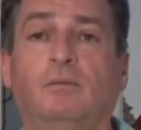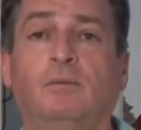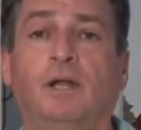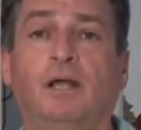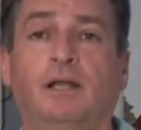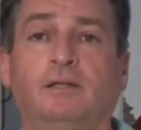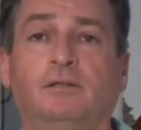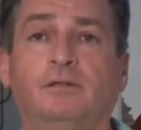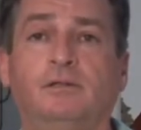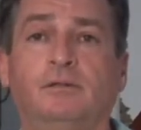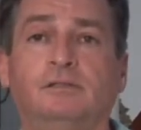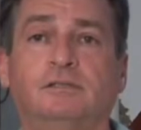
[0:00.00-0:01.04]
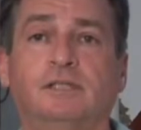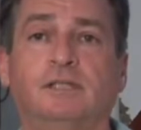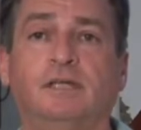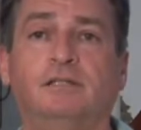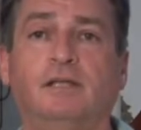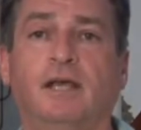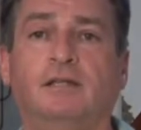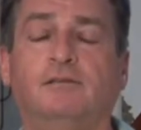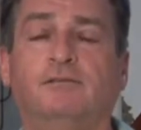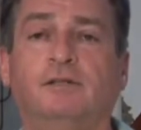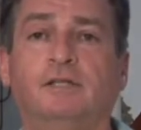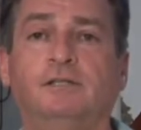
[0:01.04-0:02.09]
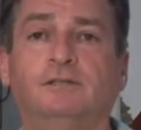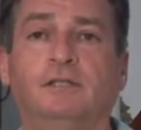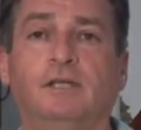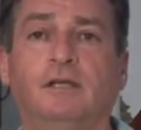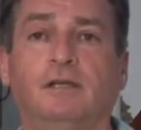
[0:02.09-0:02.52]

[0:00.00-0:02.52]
What I like to do is uh, attack the fleas